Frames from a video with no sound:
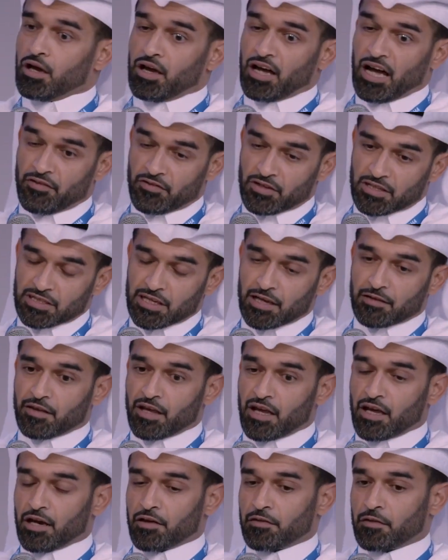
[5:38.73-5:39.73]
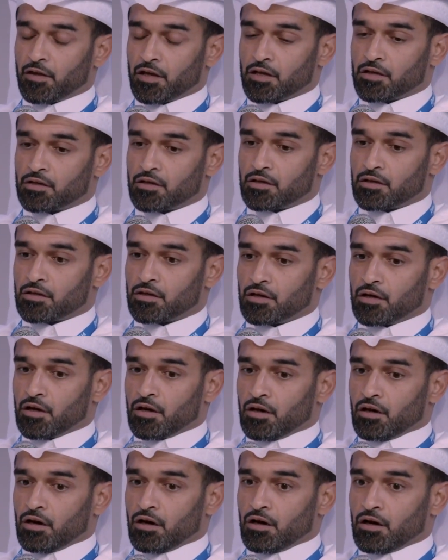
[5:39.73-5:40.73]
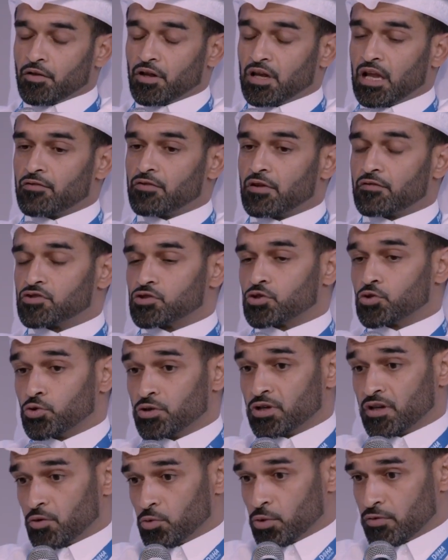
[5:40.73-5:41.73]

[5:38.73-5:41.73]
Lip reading: Having said that, I think the level of scrutiny that